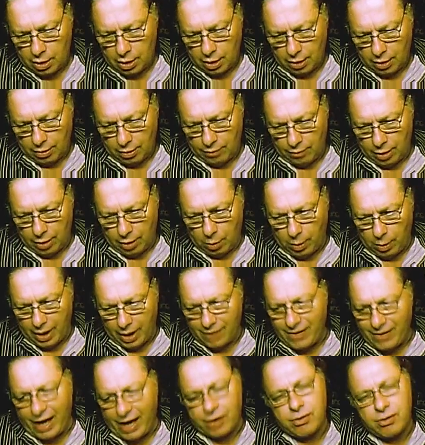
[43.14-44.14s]
One
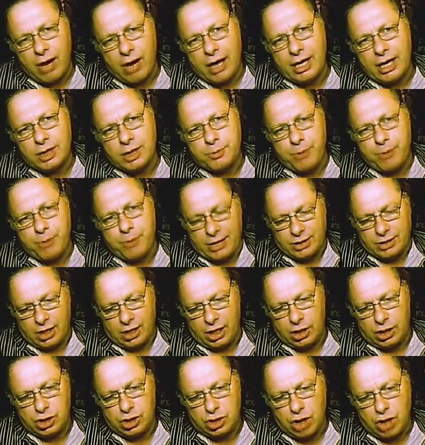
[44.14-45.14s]
of our greatest
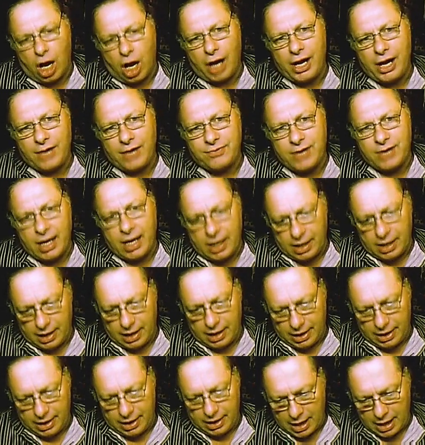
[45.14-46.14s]
presidents, John F.
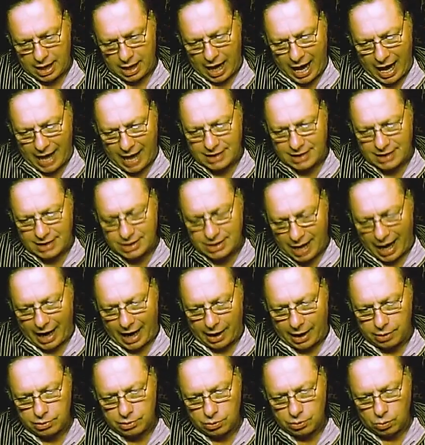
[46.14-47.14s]
Kennedy, said, ask
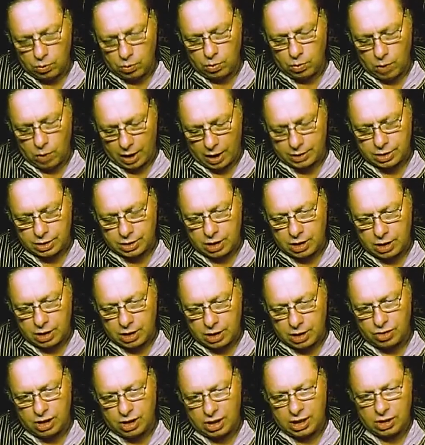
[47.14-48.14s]
not what the
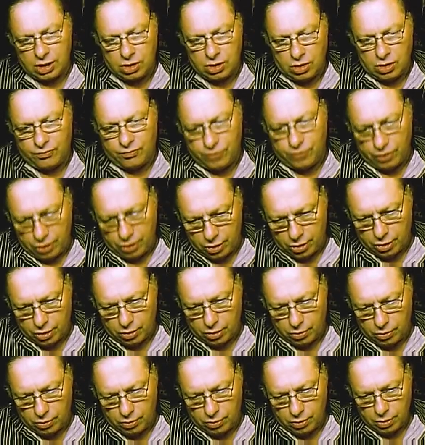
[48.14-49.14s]
country can do for
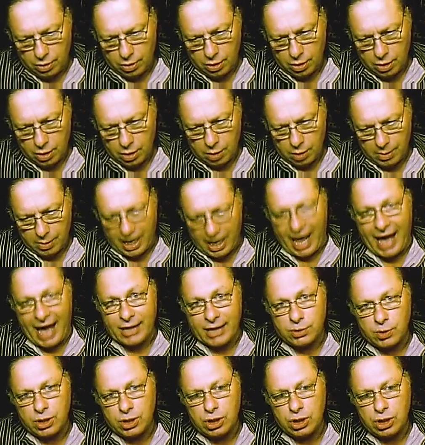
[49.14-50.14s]
you, but
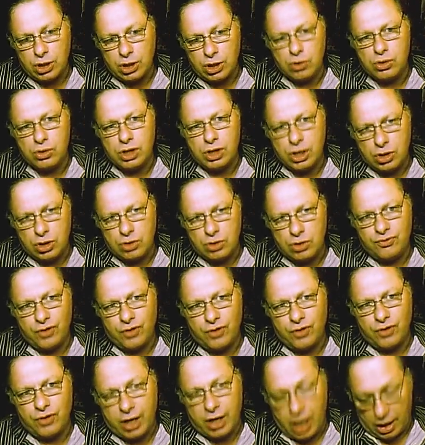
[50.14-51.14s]
ask what you can do for
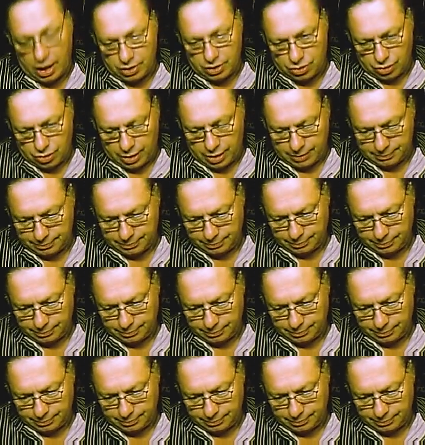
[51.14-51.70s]
the country.